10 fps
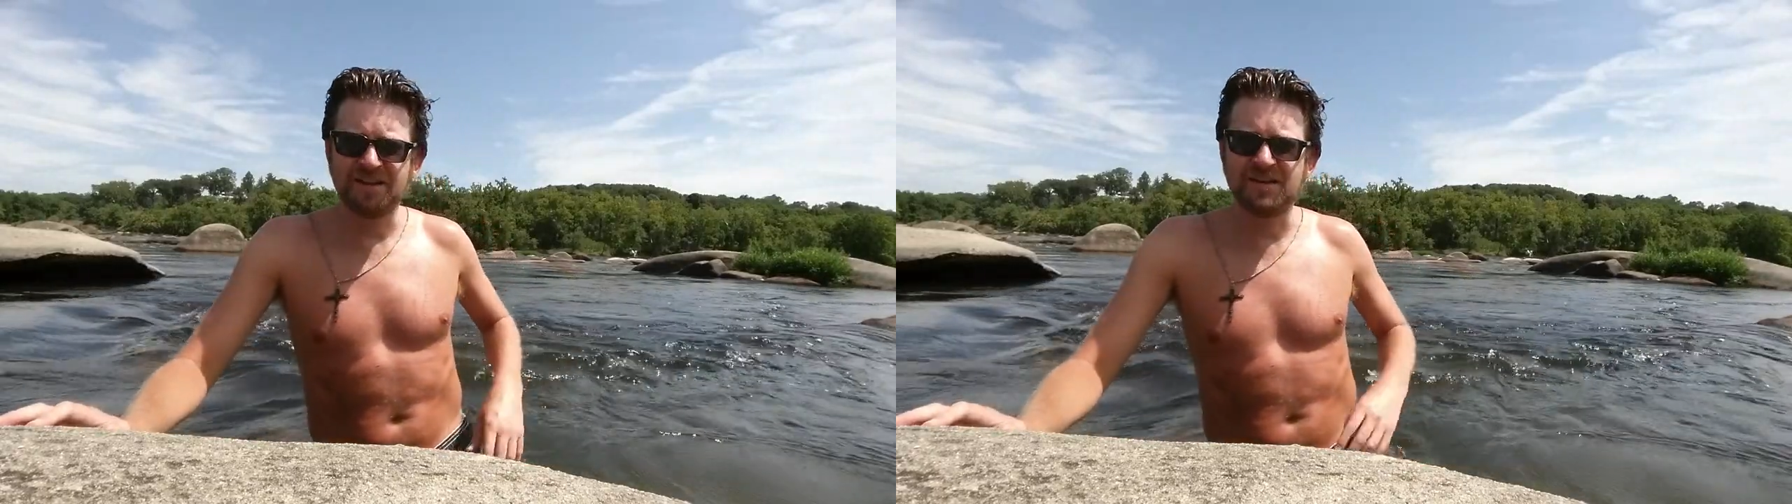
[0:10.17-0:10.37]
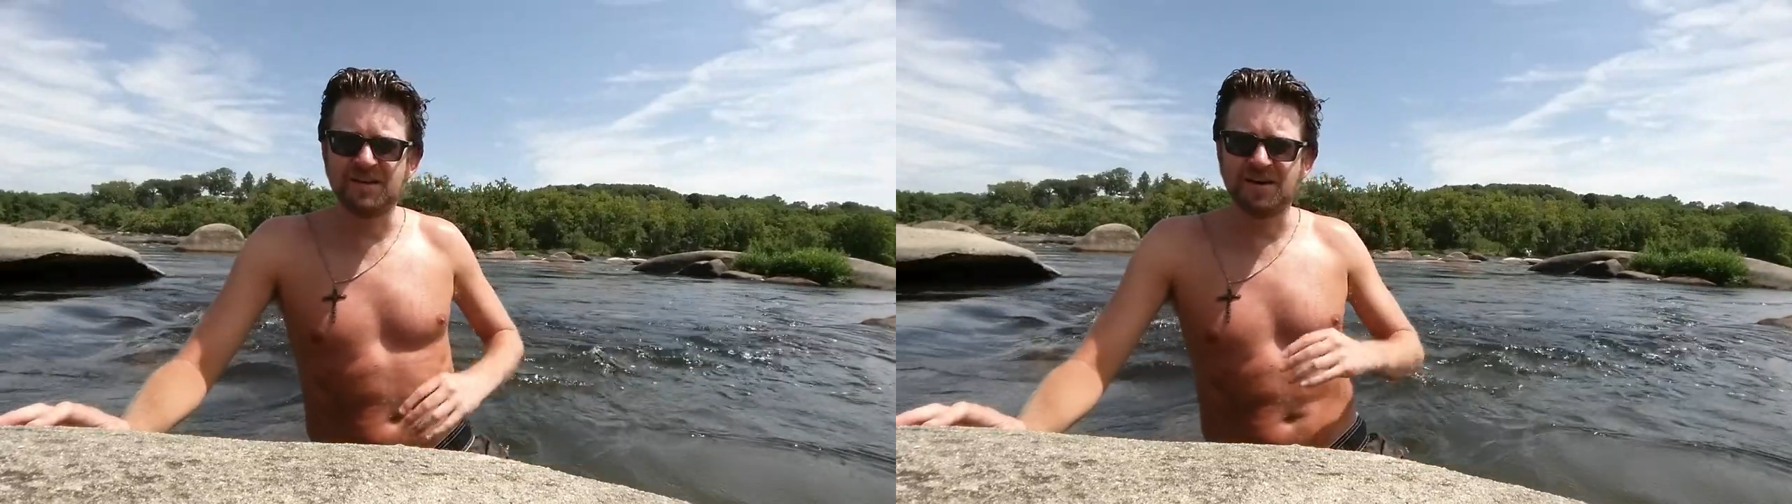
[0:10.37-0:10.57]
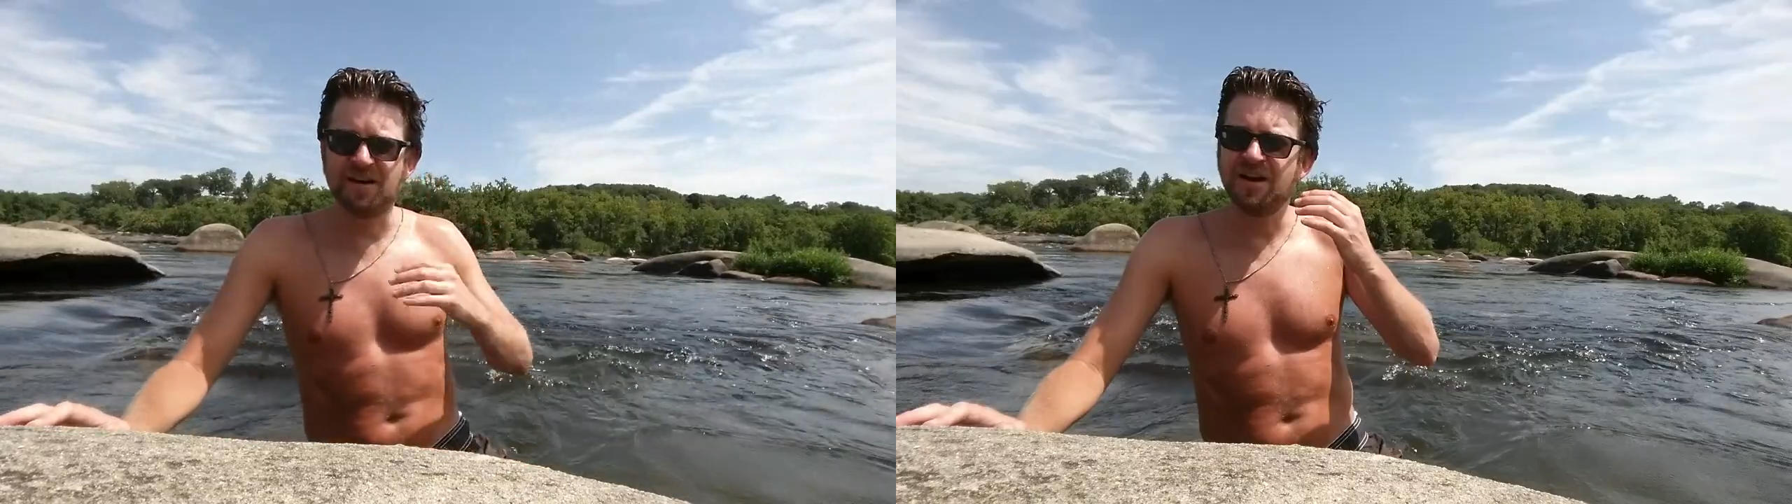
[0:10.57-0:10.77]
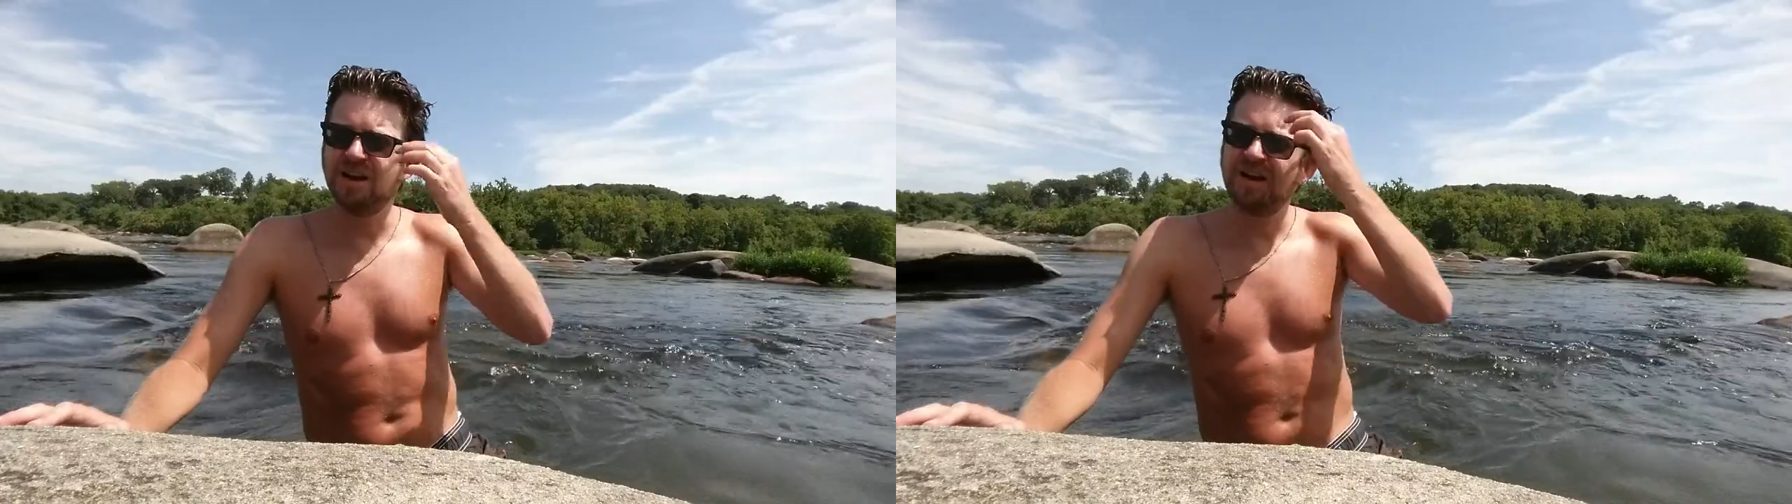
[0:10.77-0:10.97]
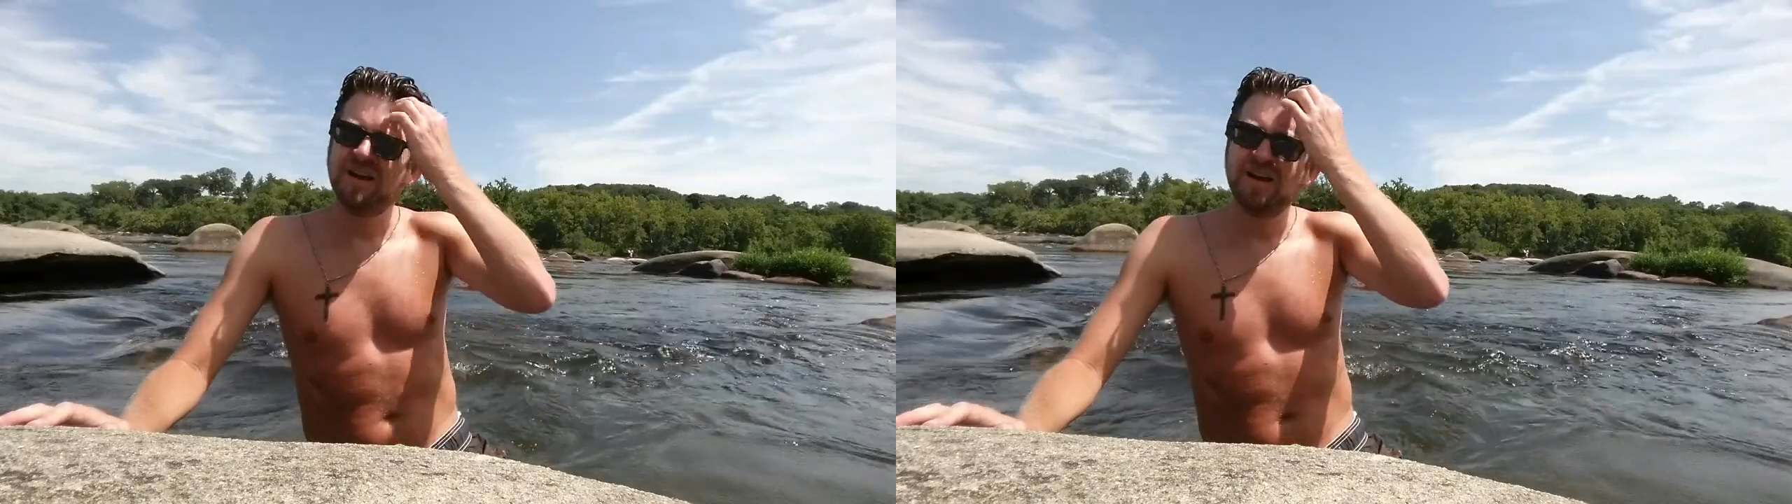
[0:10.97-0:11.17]
And uh,
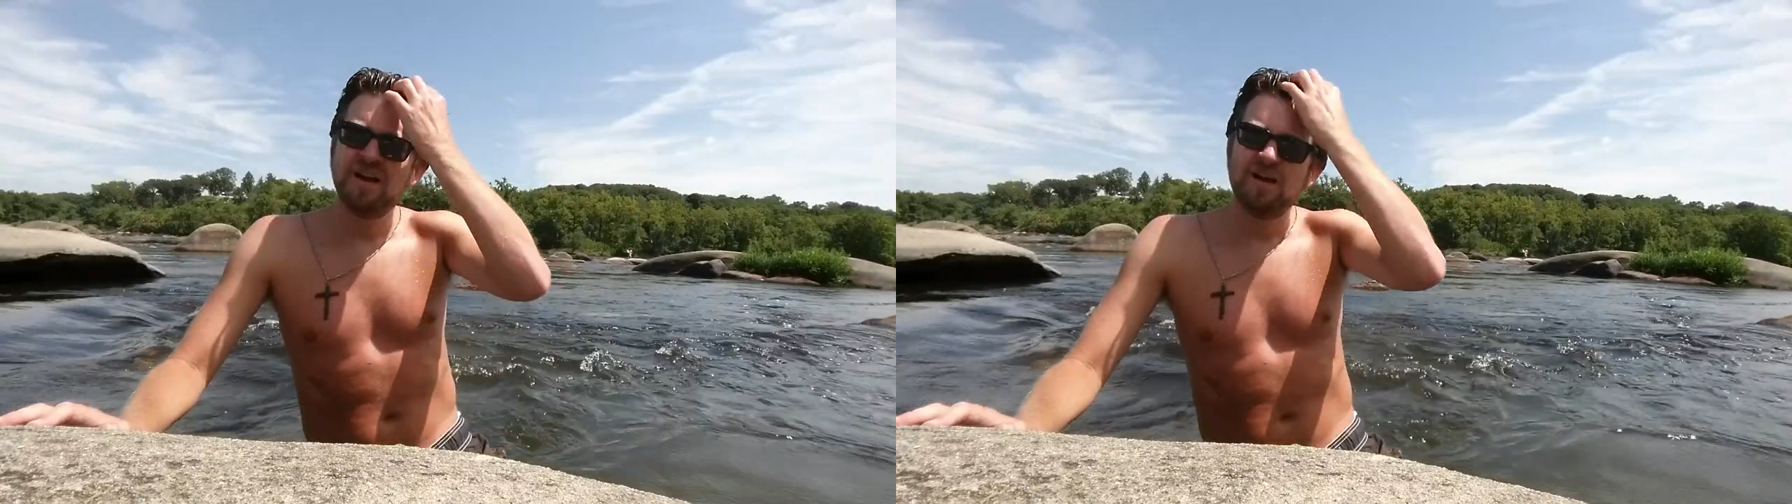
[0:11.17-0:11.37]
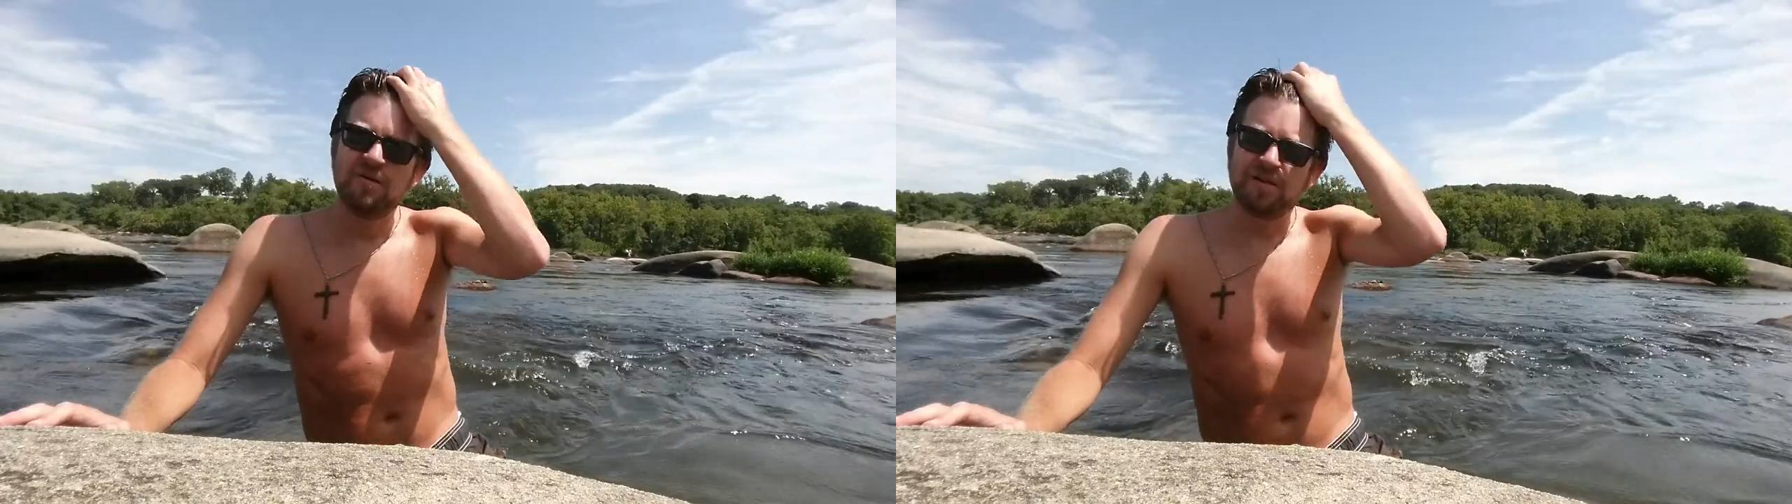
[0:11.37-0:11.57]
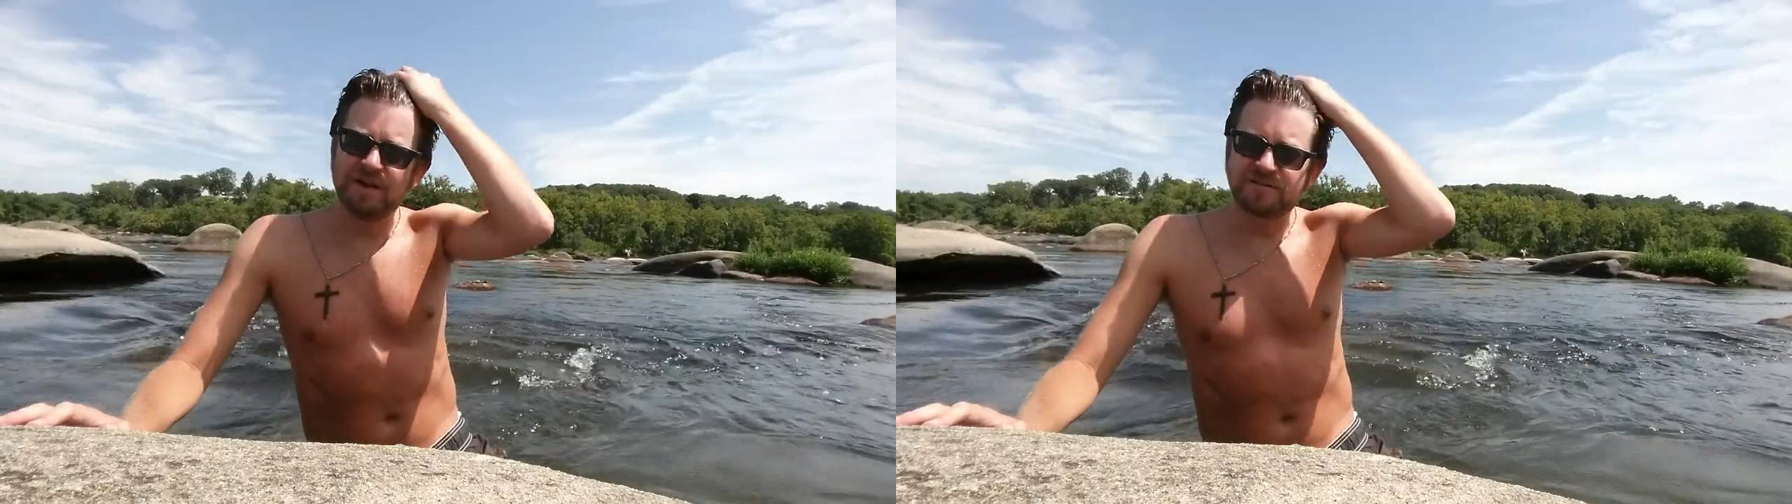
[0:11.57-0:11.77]
we'll